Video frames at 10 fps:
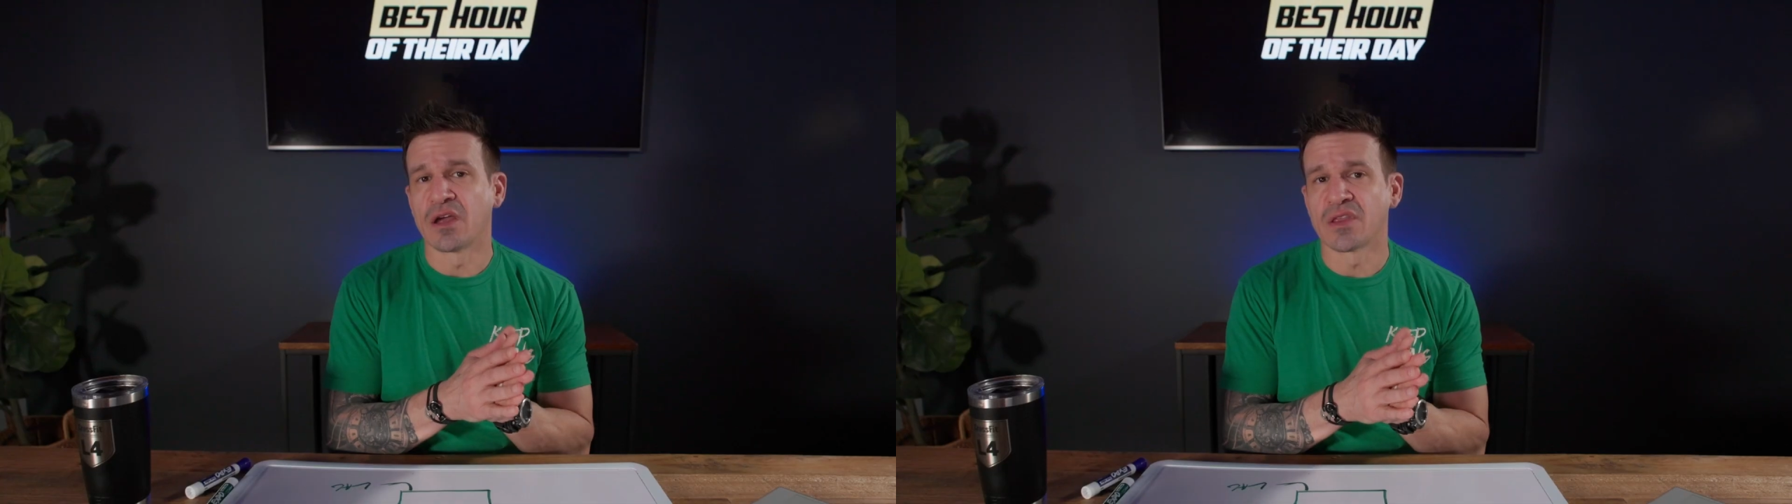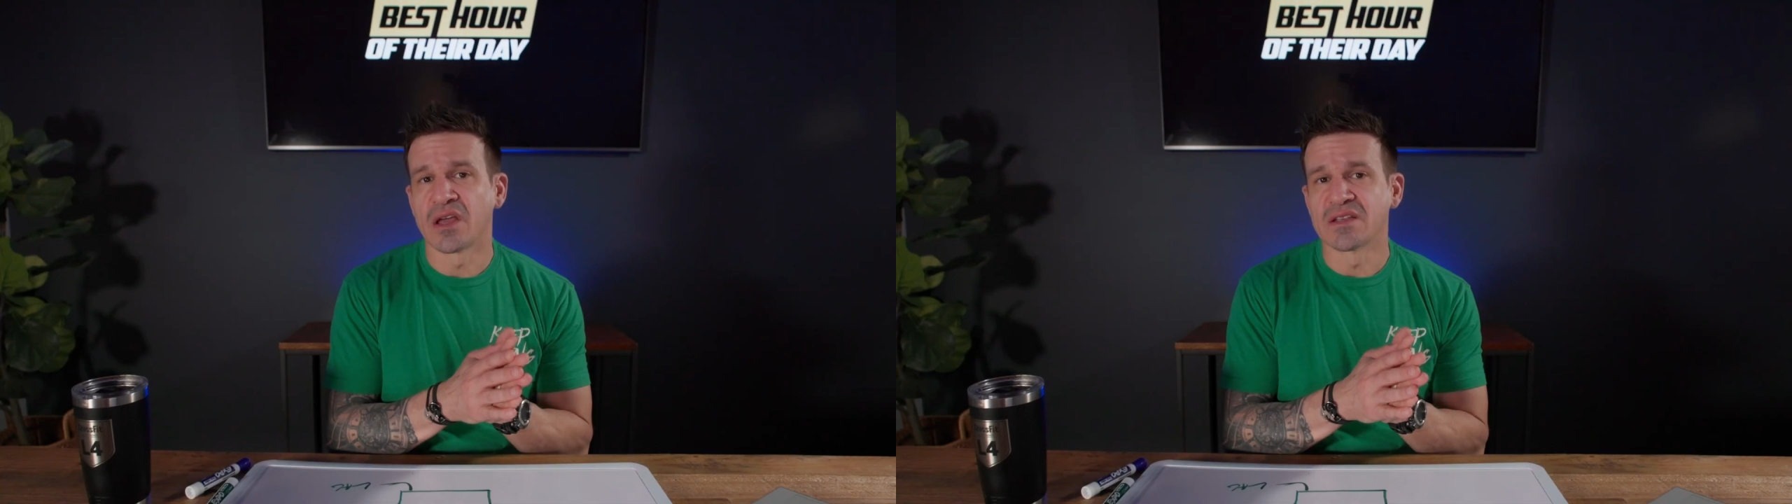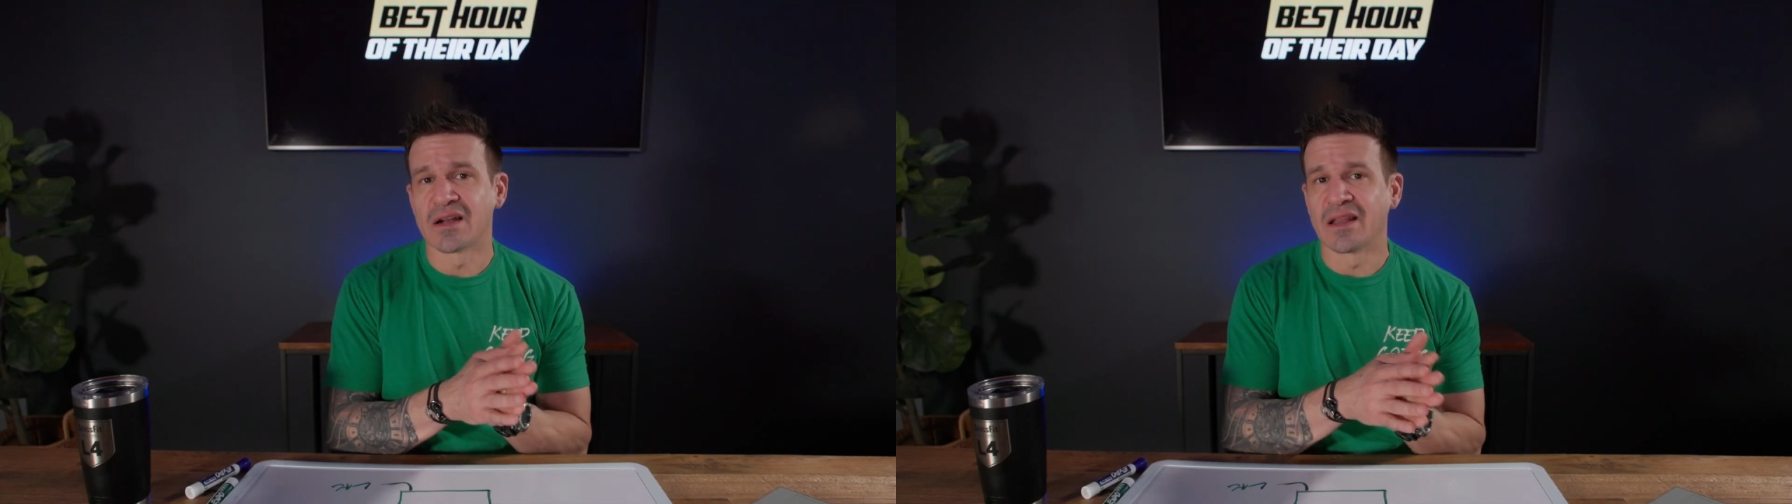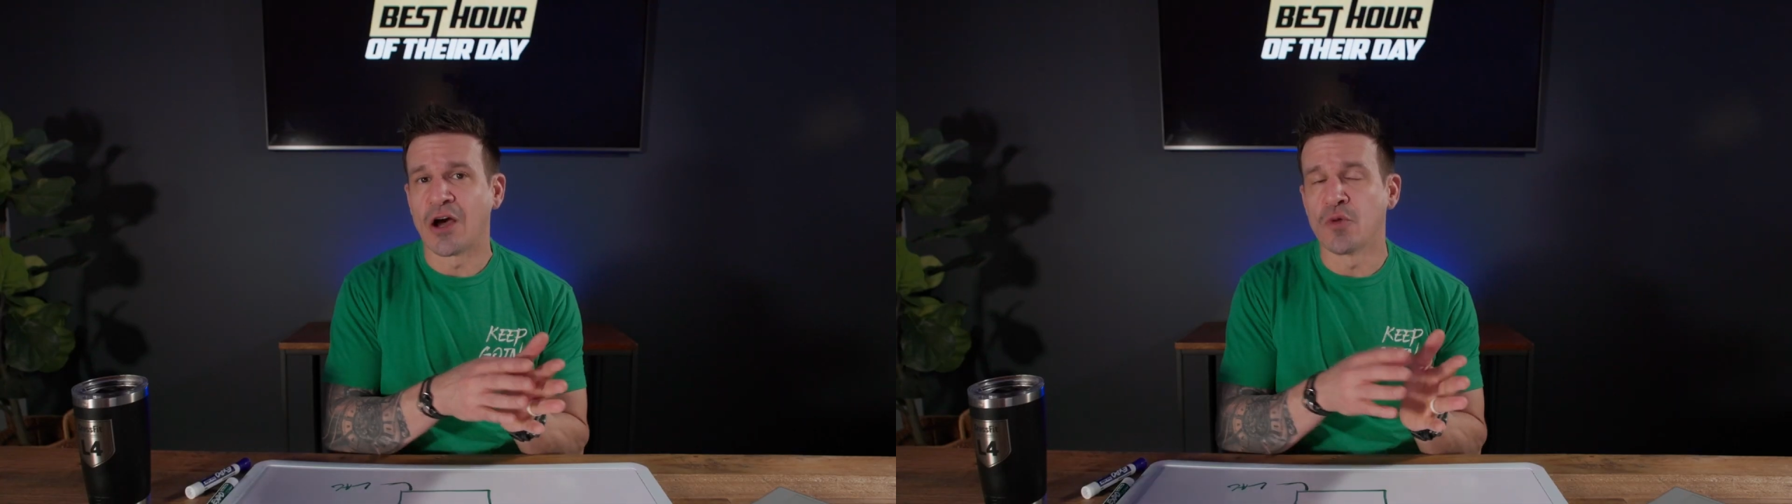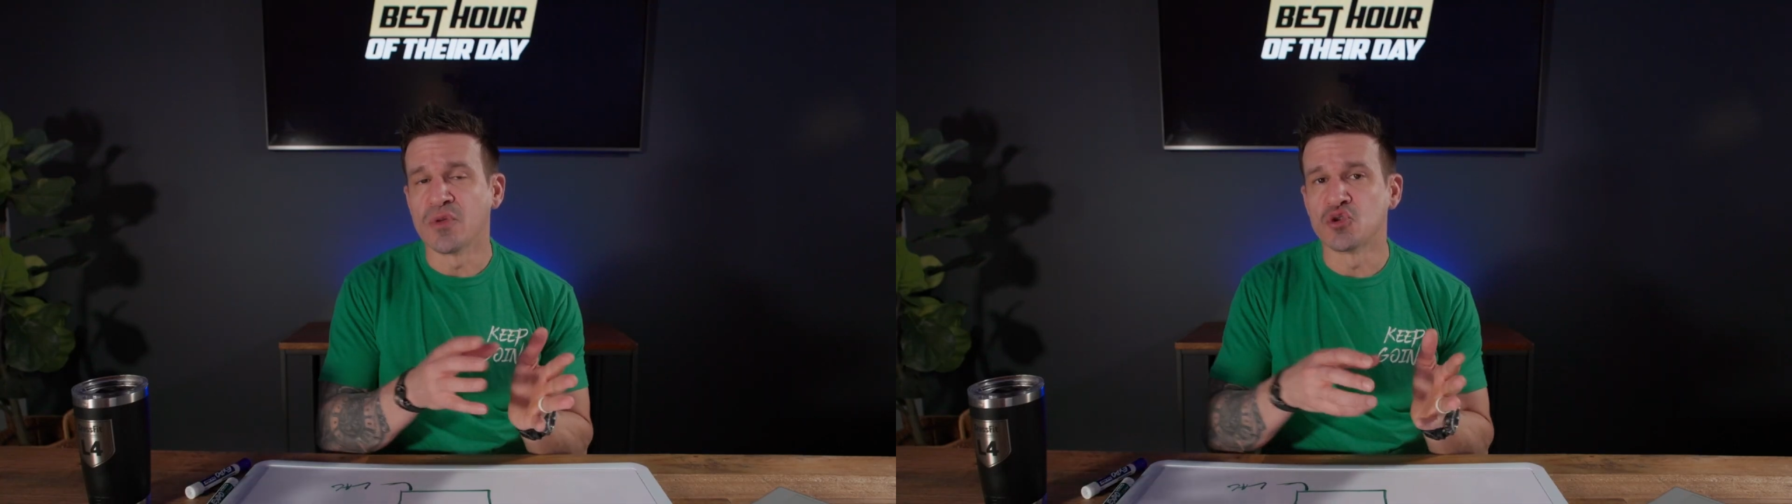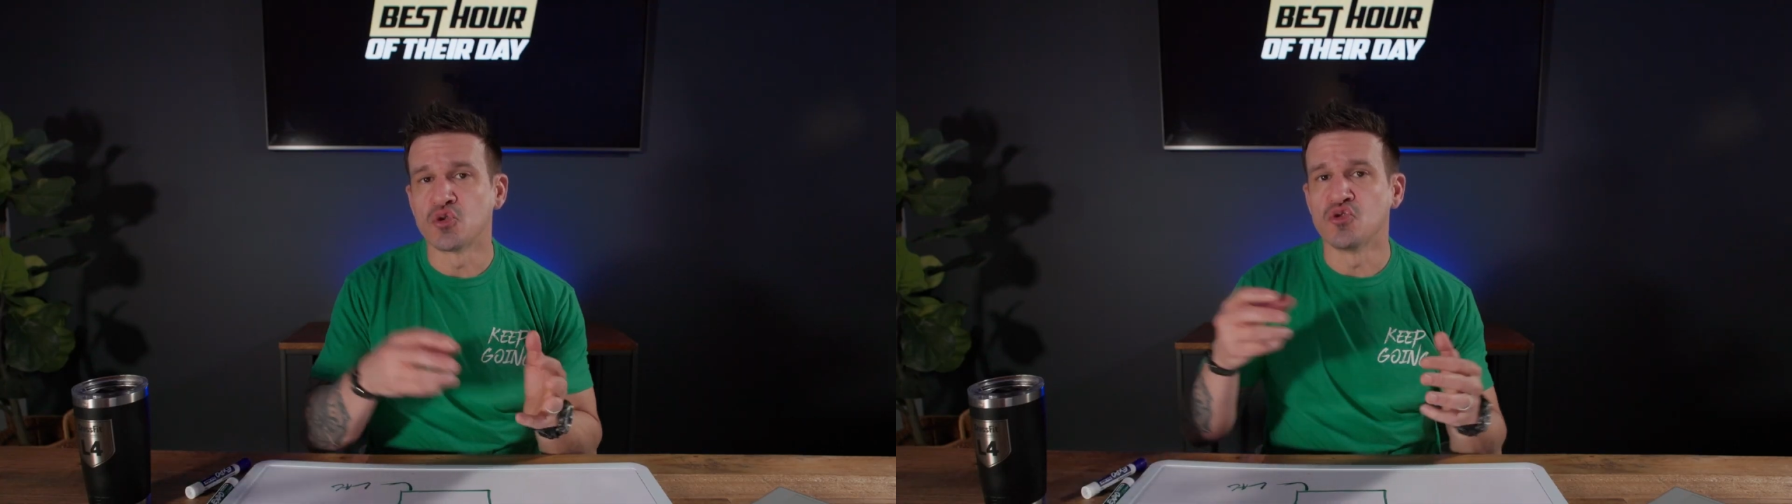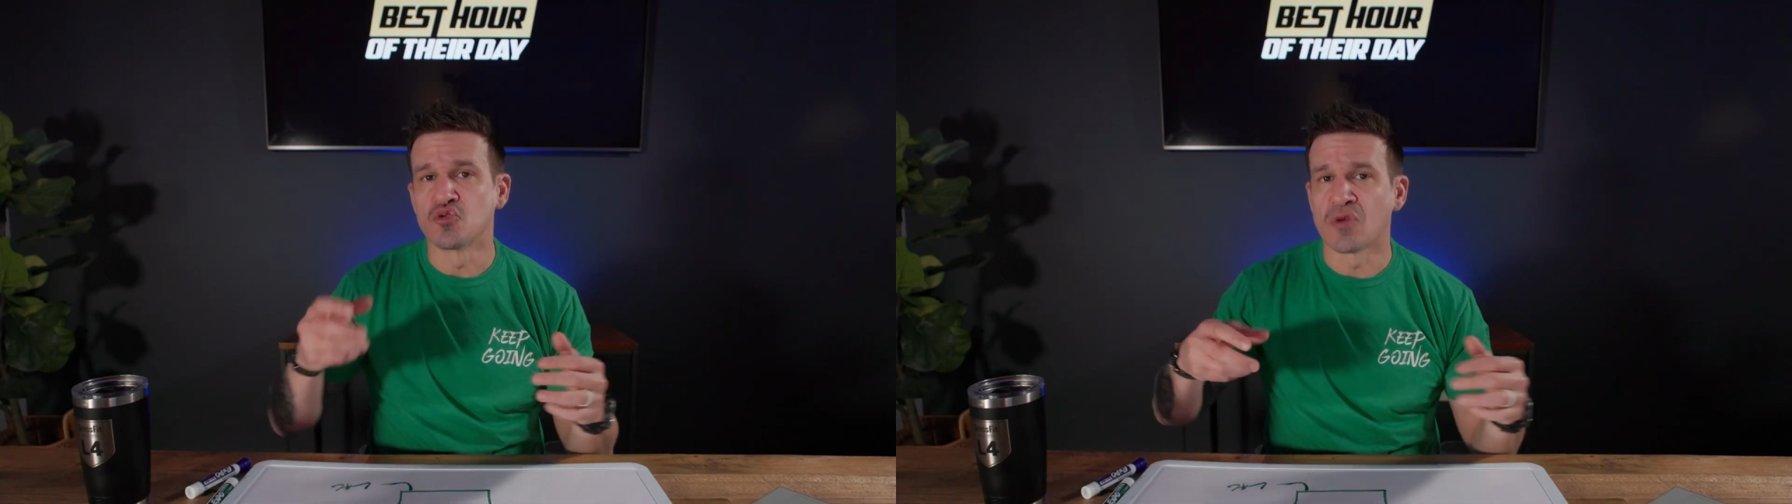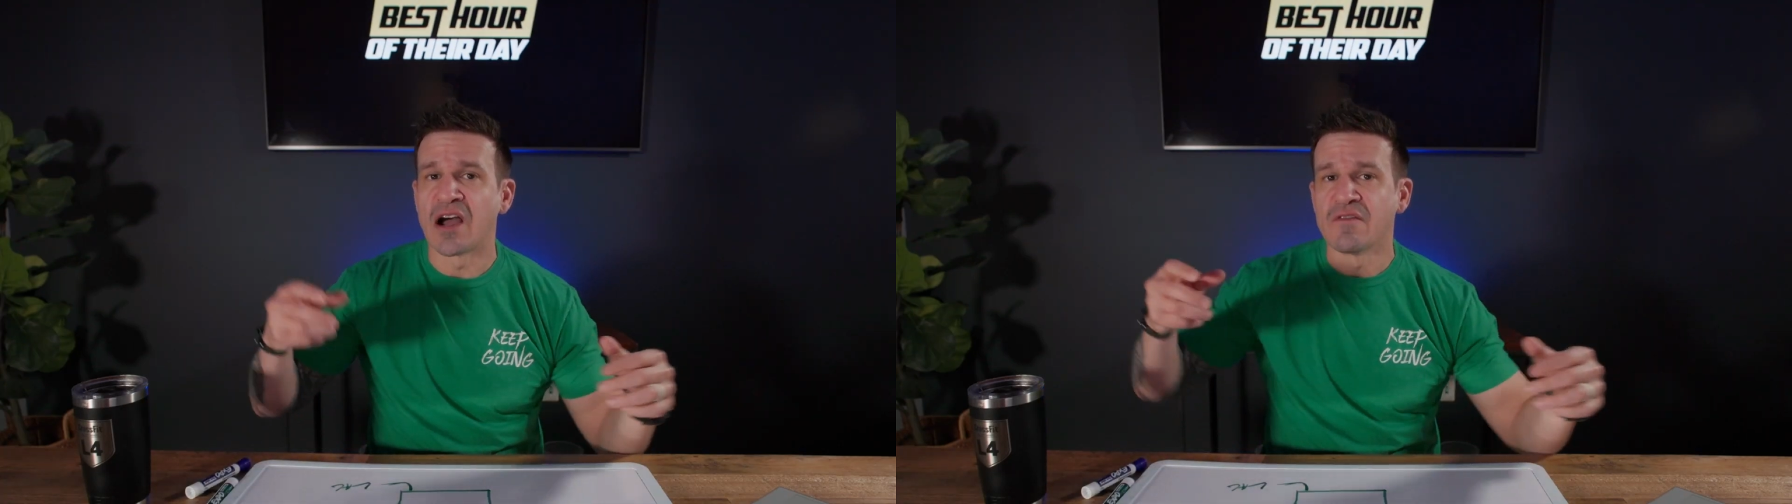things that allow me to
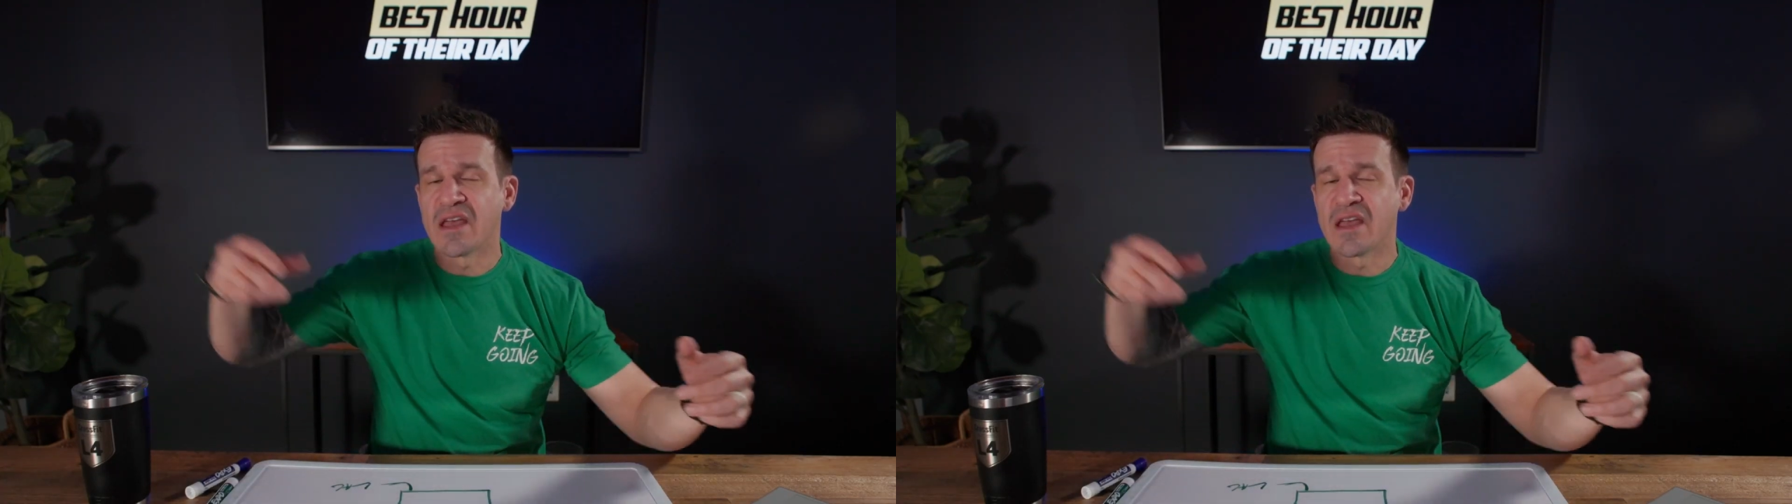drive